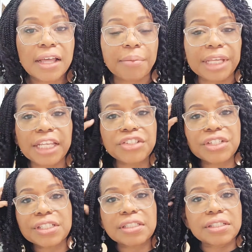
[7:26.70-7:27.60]
I mean, they
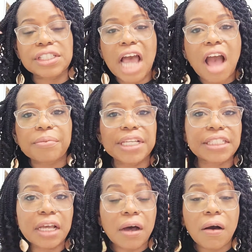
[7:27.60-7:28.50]
just stop me and
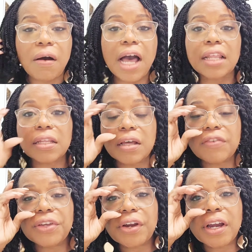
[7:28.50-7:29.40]
say, oh, I
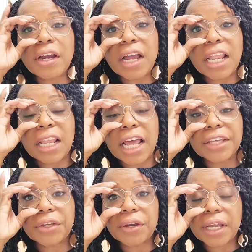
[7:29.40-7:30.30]
love your hair, I
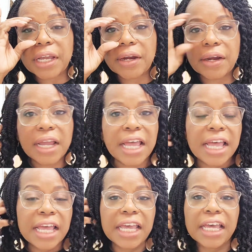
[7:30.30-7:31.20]
like your hair.
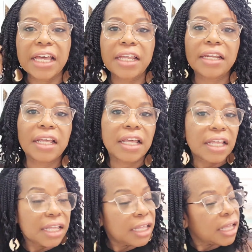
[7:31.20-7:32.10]
And
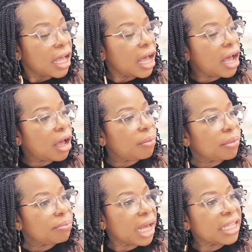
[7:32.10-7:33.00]

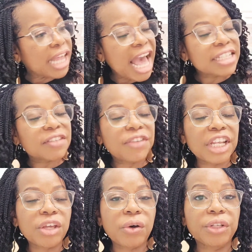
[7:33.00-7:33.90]
my last
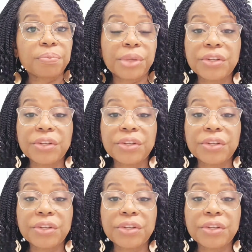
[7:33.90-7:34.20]
video on the beauty